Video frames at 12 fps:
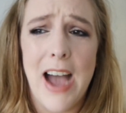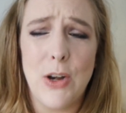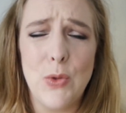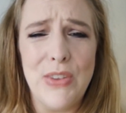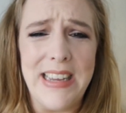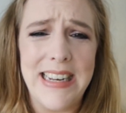I
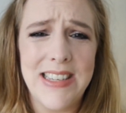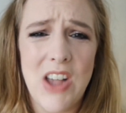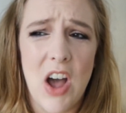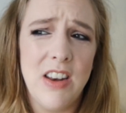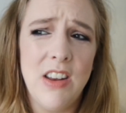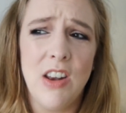don't think it's
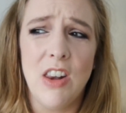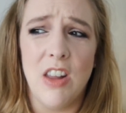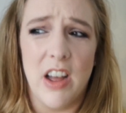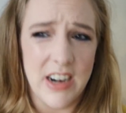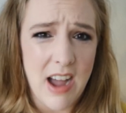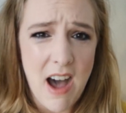gotten a
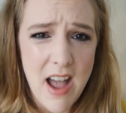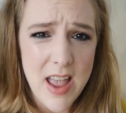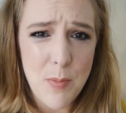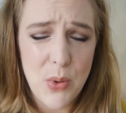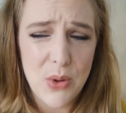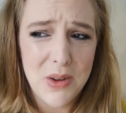lot of
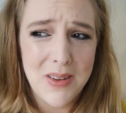hype.